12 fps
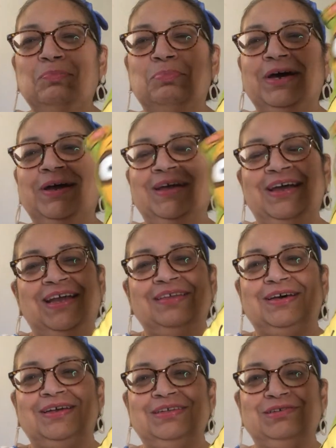But I
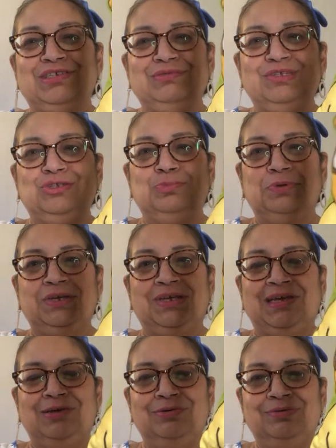thought this was super
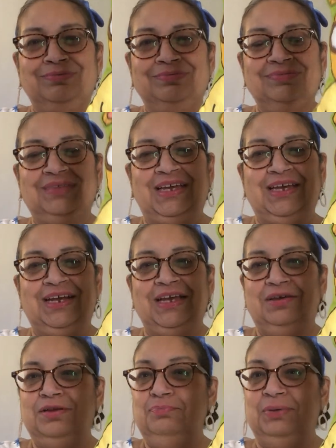cute, and I
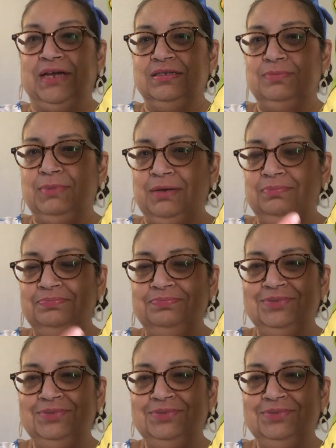couldn't pass him up.